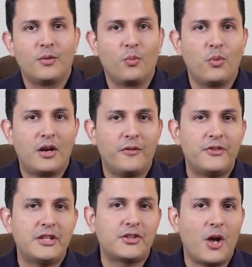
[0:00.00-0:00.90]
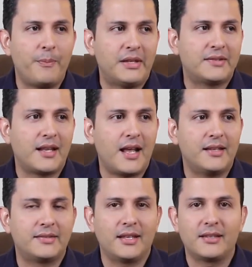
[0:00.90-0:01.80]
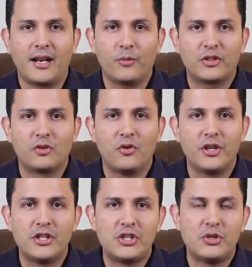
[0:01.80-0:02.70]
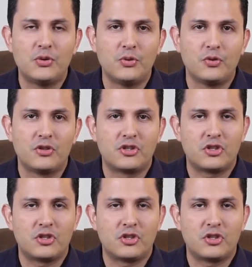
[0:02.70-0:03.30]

one of the topics that I said that I was going to